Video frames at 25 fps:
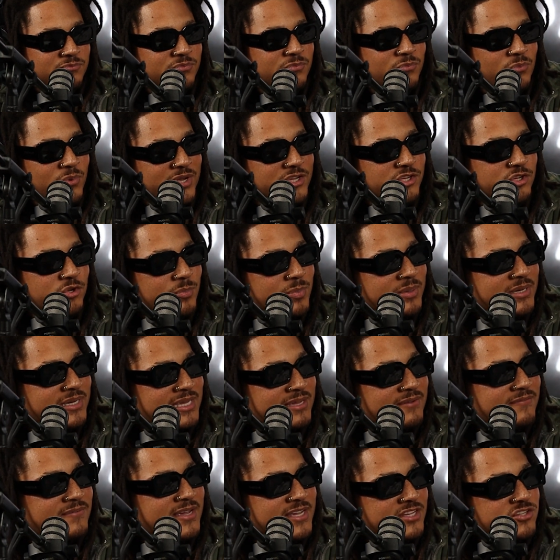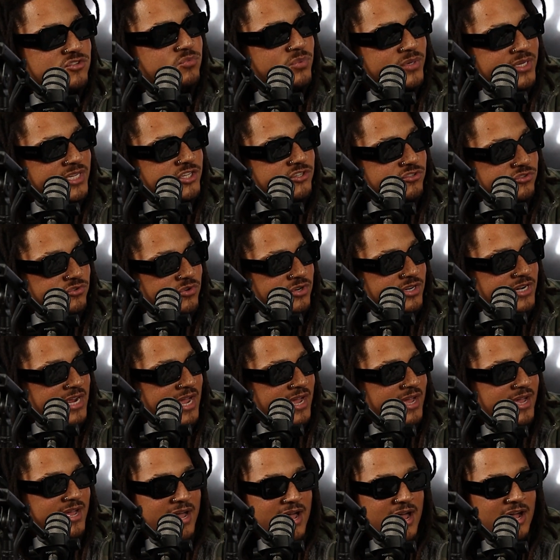what you believe is really true or not?